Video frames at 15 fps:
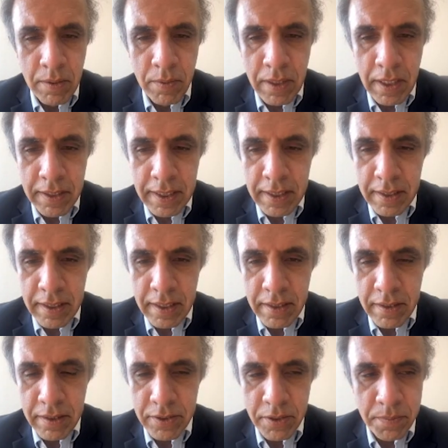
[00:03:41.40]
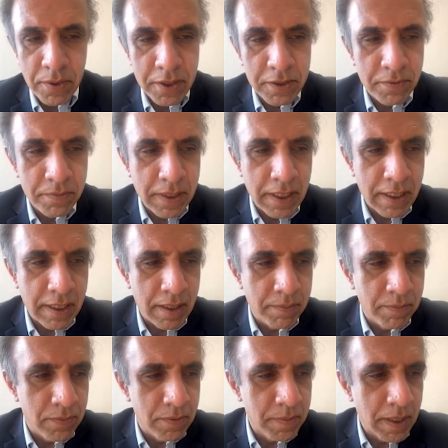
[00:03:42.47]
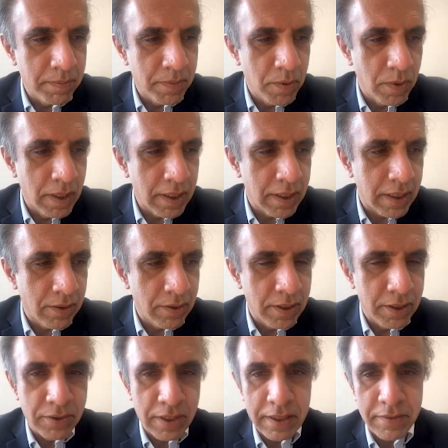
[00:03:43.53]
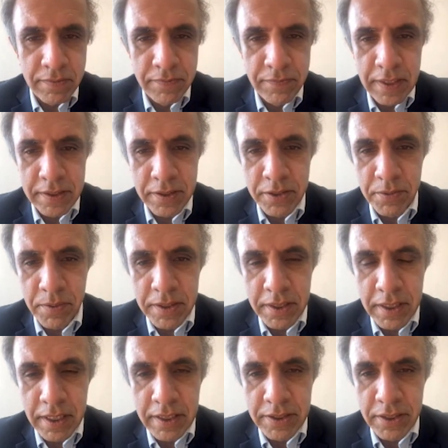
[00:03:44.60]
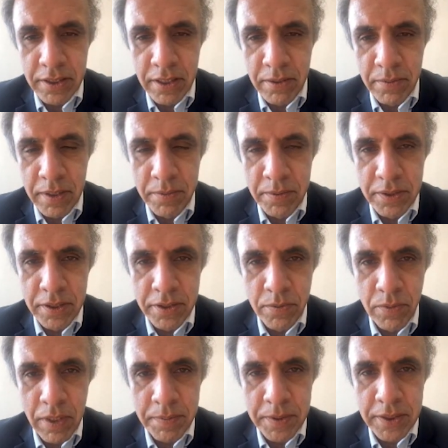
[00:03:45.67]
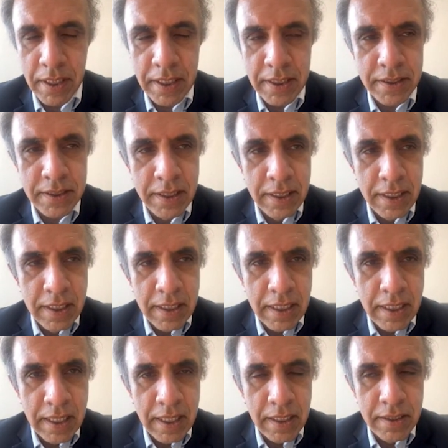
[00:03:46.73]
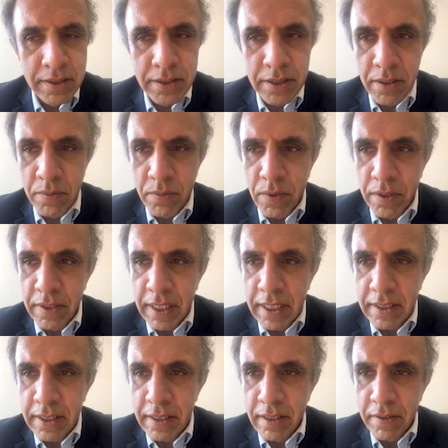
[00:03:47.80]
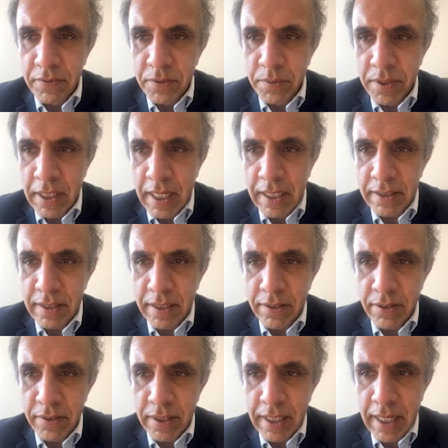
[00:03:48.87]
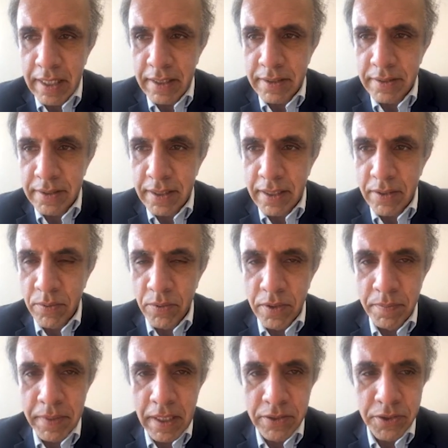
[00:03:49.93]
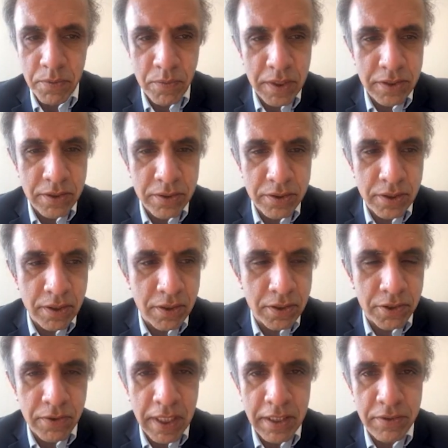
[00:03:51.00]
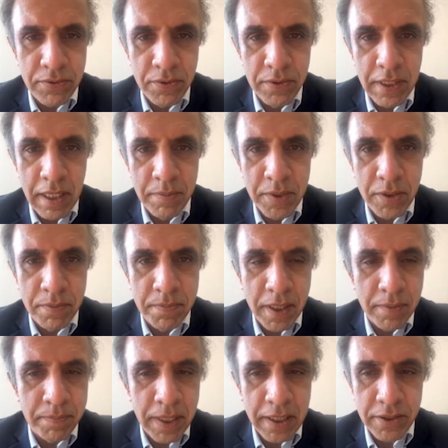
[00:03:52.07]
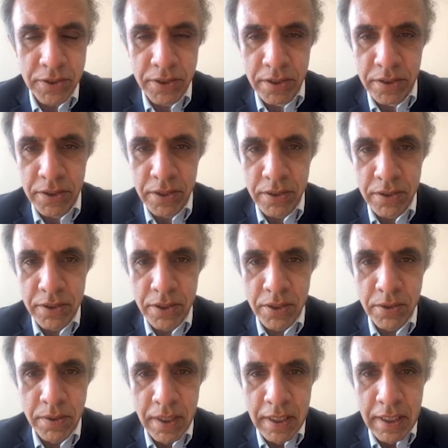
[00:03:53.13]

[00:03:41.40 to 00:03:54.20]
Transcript: Well, I think the 2 points from that, I remember working on Interactive Investor 20 years ago when it was just a website. And what they did after with that, they added all the bells and whistles, so you could trade through them, you could buy pensions, you can do